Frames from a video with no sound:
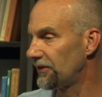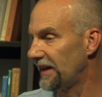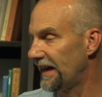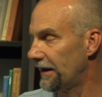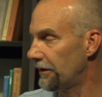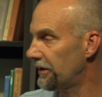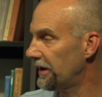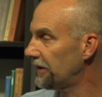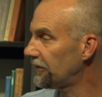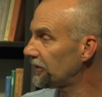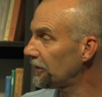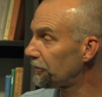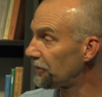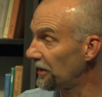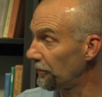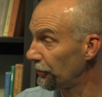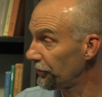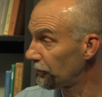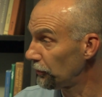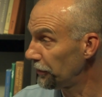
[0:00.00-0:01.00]
Saturday,
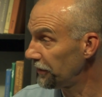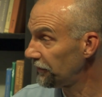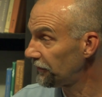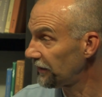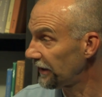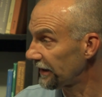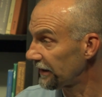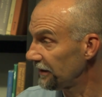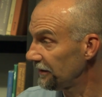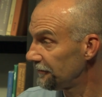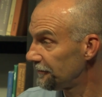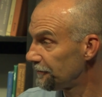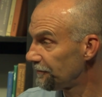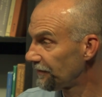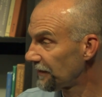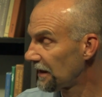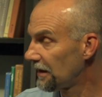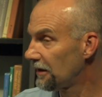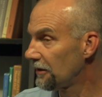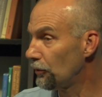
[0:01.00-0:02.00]
September 22nd,
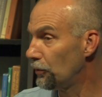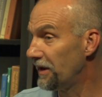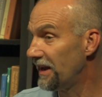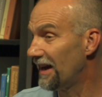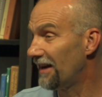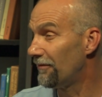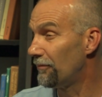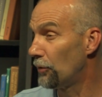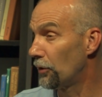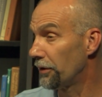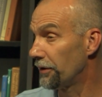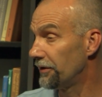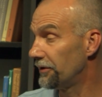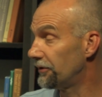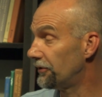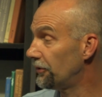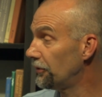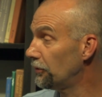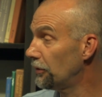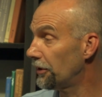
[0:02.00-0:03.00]
we have more
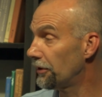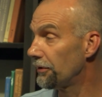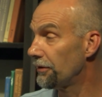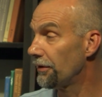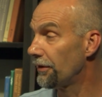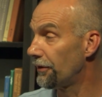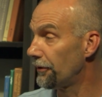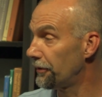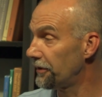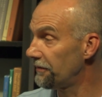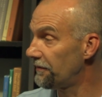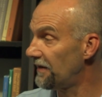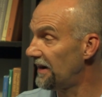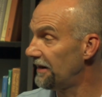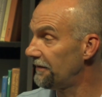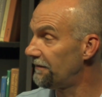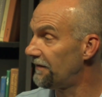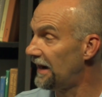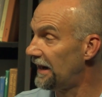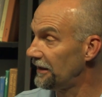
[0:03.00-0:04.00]
than
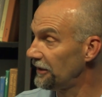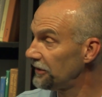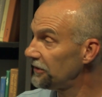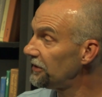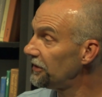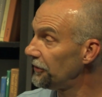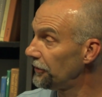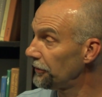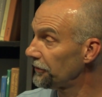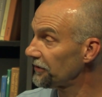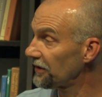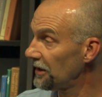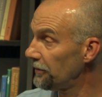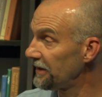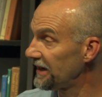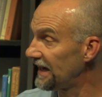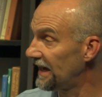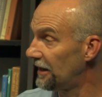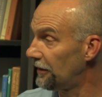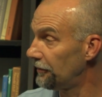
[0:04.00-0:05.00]
235 volunteers
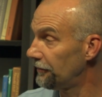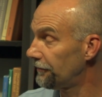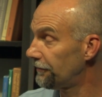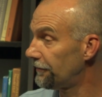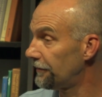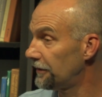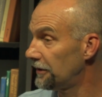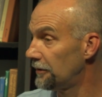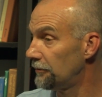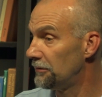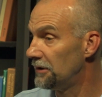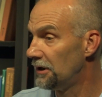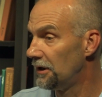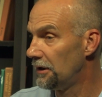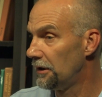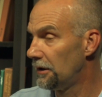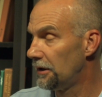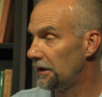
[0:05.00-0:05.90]
coming out from